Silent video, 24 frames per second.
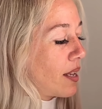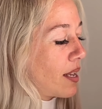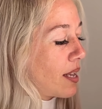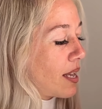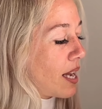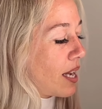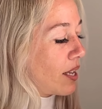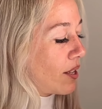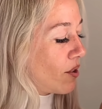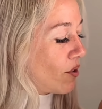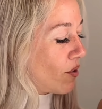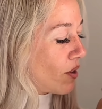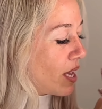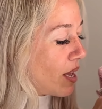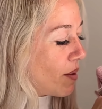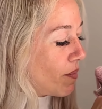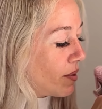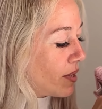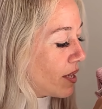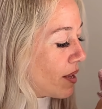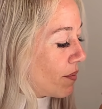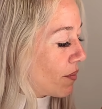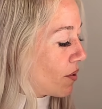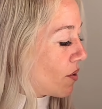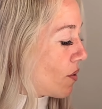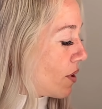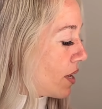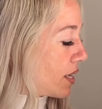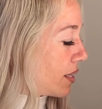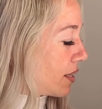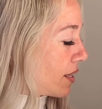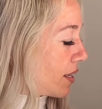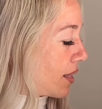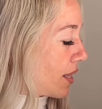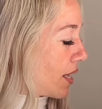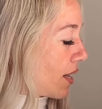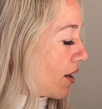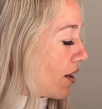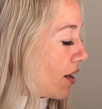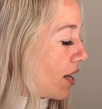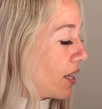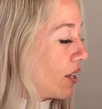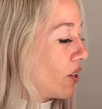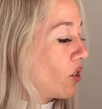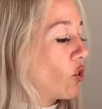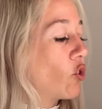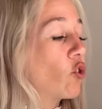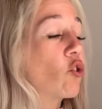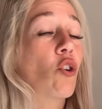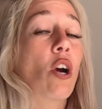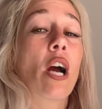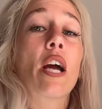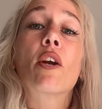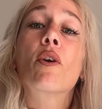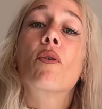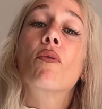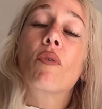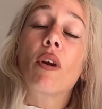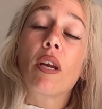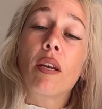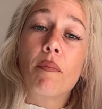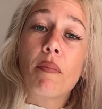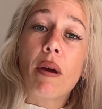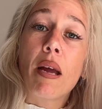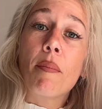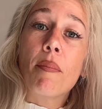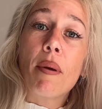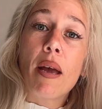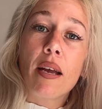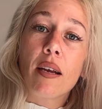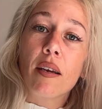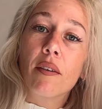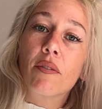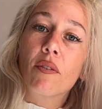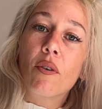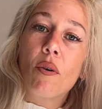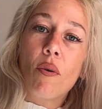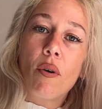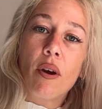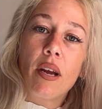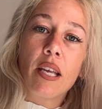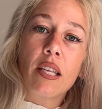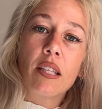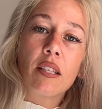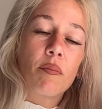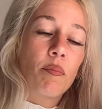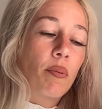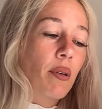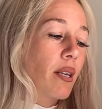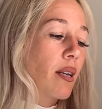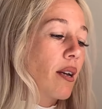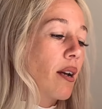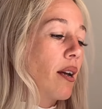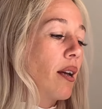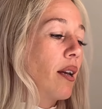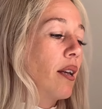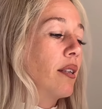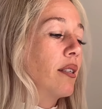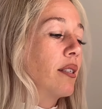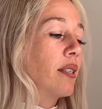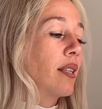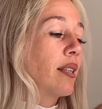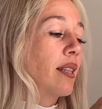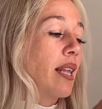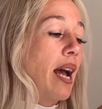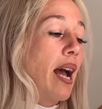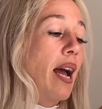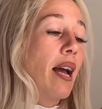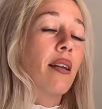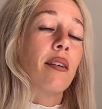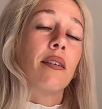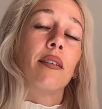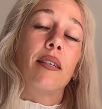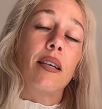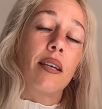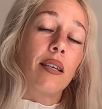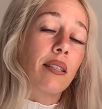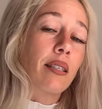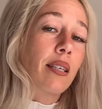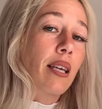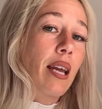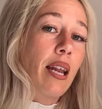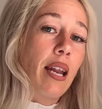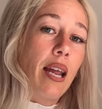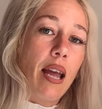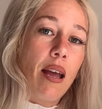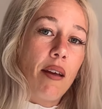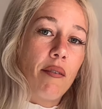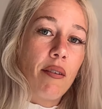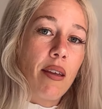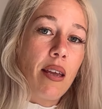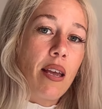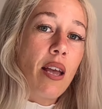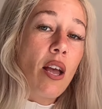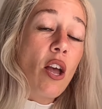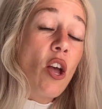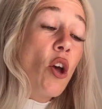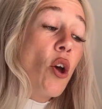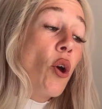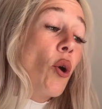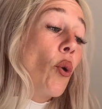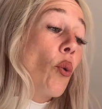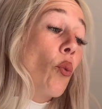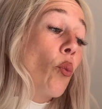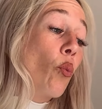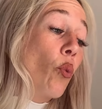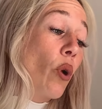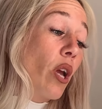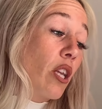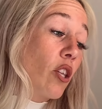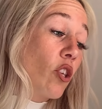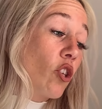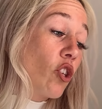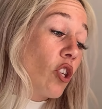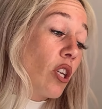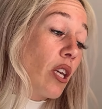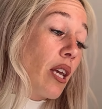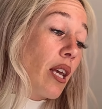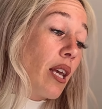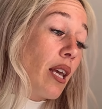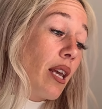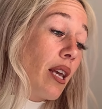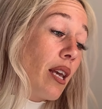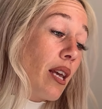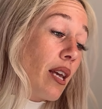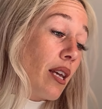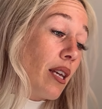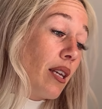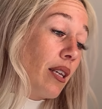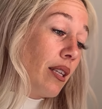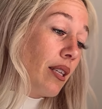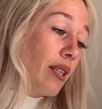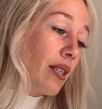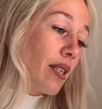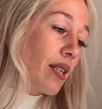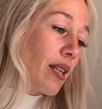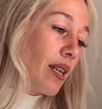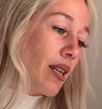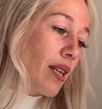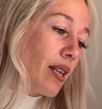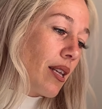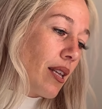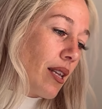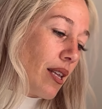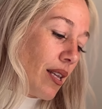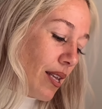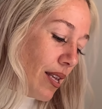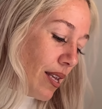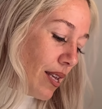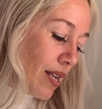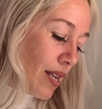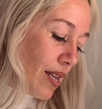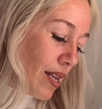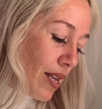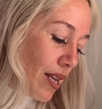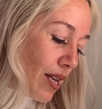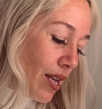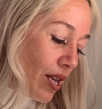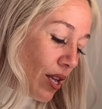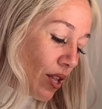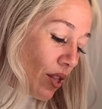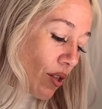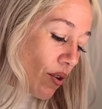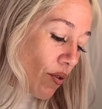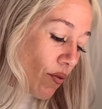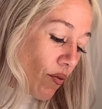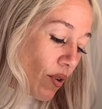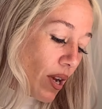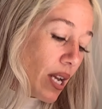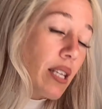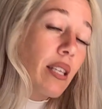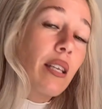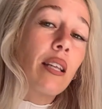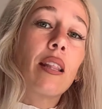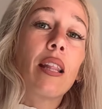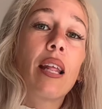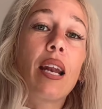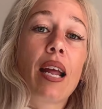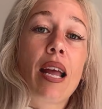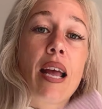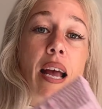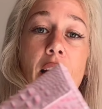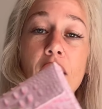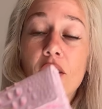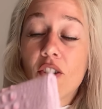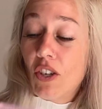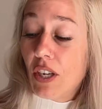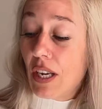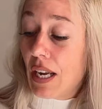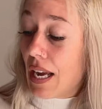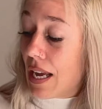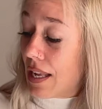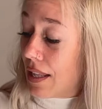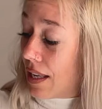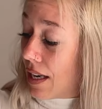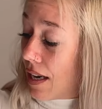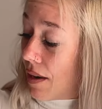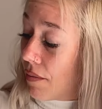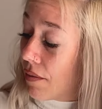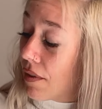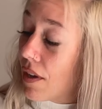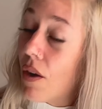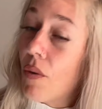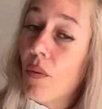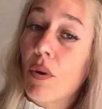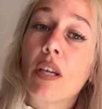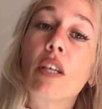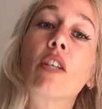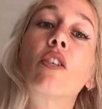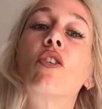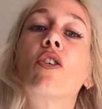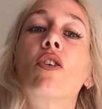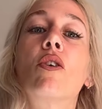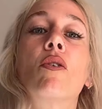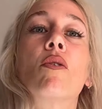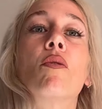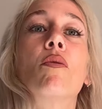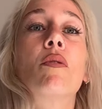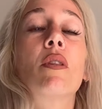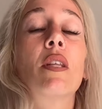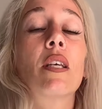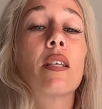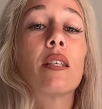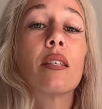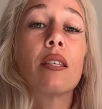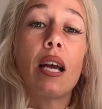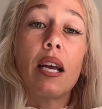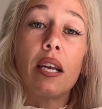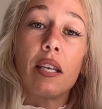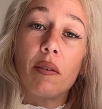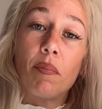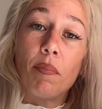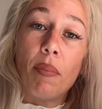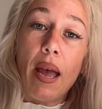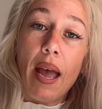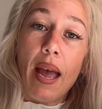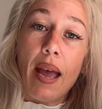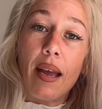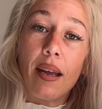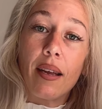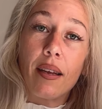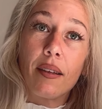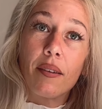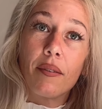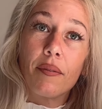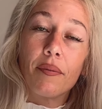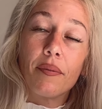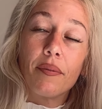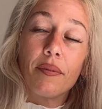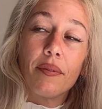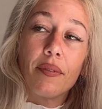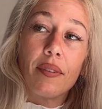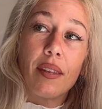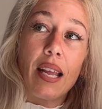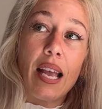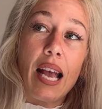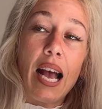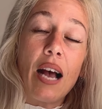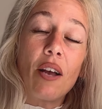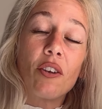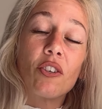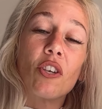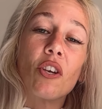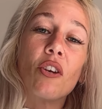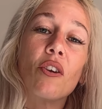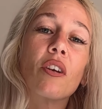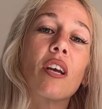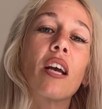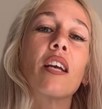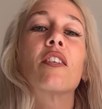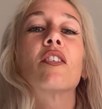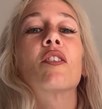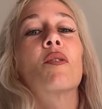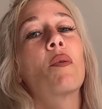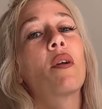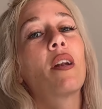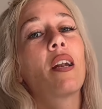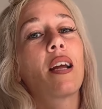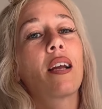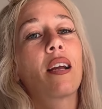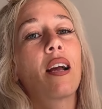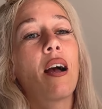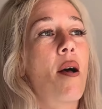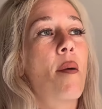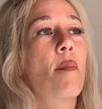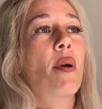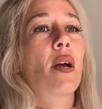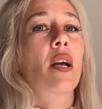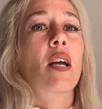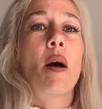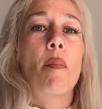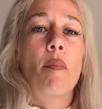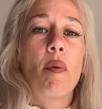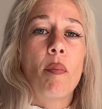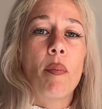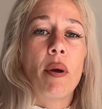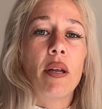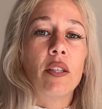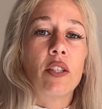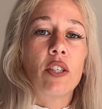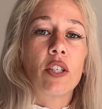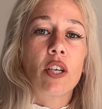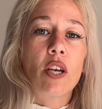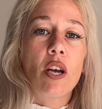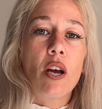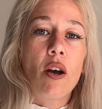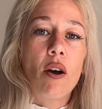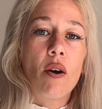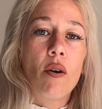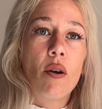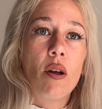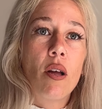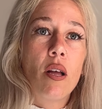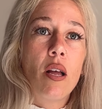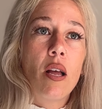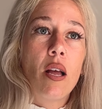I do keep some coins in there. I try to rid my bag of coins because that does get heavy, which is the reason that I actually ended up going to this size bag. I'll show you guys the one I got a couple months ago.